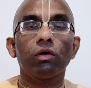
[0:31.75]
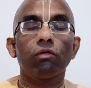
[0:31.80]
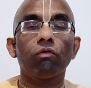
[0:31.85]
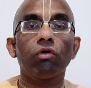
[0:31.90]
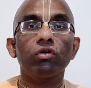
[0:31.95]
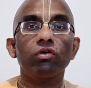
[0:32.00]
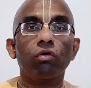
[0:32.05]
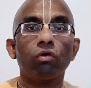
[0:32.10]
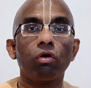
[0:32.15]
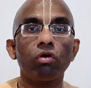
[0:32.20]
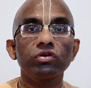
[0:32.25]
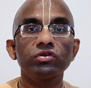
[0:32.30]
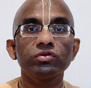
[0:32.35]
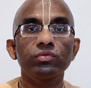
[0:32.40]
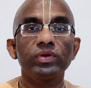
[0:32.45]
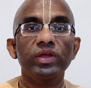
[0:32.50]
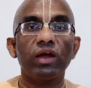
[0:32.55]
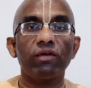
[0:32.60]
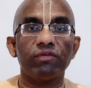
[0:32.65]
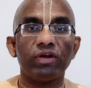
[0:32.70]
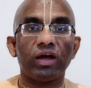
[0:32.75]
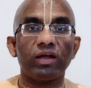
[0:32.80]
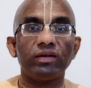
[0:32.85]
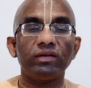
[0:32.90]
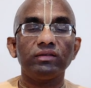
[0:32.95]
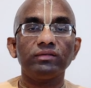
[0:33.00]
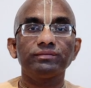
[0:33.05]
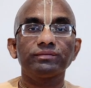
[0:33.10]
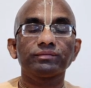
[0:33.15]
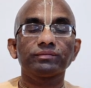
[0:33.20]
what wrongs we have
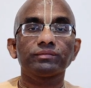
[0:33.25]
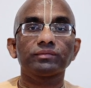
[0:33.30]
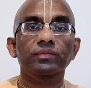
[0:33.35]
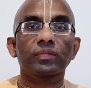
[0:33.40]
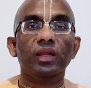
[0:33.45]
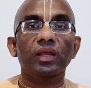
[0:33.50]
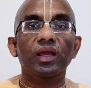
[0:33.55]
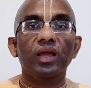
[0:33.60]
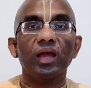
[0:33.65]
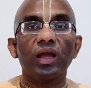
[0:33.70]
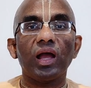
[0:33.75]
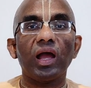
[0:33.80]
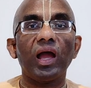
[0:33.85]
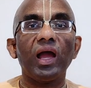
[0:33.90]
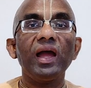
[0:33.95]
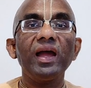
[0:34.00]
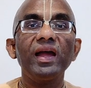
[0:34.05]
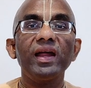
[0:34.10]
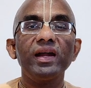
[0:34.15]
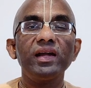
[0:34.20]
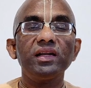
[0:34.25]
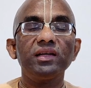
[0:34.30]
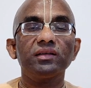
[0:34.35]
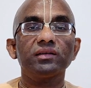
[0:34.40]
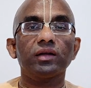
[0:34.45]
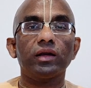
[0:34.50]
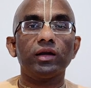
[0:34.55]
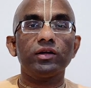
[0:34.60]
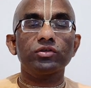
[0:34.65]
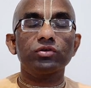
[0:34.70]
done, and
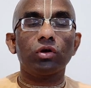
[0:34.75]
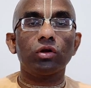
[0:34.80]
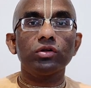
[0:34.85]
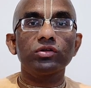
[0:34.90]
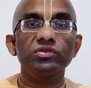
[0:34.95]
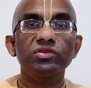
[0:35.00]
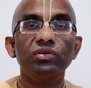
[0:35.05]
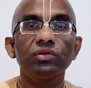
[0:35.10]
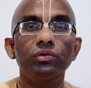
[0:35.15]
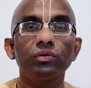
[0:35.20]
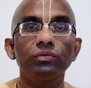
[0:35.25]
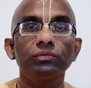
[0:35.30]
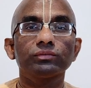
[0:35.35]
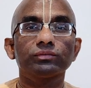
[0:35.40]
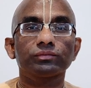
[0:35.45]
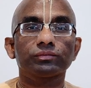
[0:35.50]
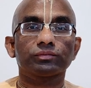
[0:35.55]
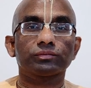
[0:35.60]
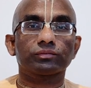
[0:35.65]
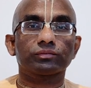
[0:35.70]
it's also